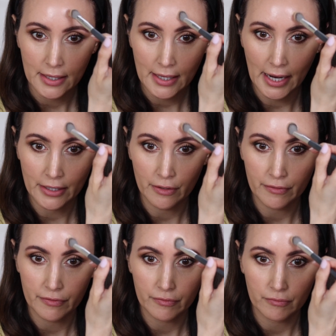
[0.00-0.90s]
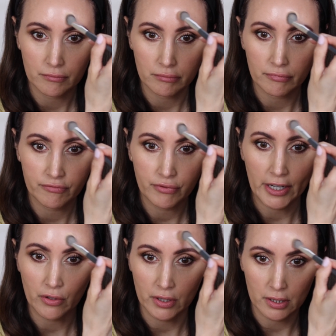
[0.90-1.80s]
kind of
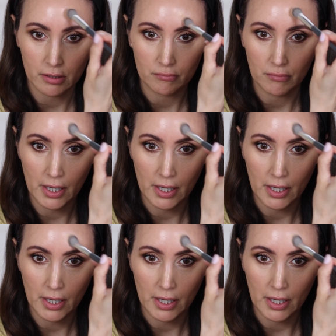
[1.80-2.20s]
fragrance,